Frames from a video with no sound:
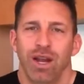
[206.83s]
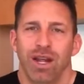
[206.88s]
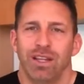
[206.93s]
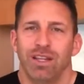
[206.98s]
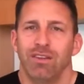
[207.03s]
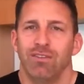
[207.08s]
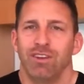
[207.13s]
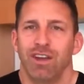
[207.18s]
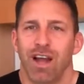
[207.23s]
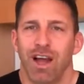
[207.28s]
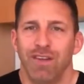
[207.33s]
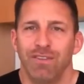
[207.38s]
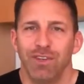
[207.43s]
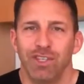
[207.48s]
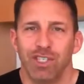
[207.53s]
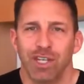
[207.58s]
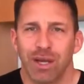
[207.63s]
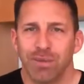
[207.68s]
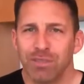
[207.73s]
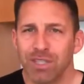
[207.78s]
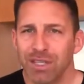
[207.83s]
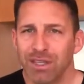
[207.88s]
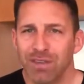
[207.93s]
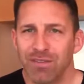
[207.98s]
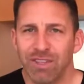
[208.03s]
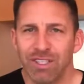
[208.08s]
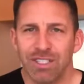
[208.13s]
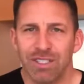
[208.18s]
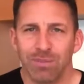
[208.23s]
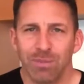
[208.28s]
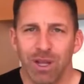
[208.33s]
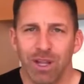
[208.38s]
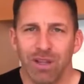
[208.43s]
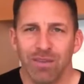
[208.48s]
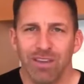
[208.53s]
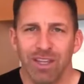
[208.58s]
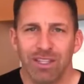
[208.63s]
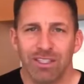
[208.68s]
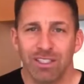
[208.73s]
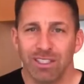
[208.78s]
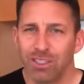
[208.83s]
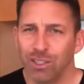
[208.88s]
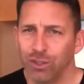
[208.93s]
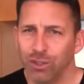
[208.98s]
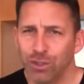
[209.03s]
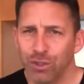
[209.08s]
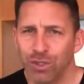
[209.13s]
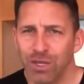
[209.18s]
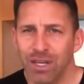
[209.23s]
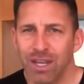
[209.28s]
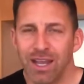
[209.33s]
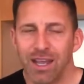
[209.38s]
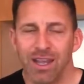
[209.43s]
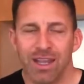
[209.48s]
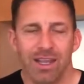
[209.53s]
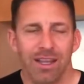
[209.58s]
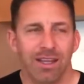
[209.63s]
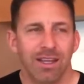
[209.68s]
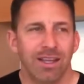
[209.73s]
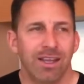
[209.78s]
I love coffee shops. I love the smell of it. Still do today.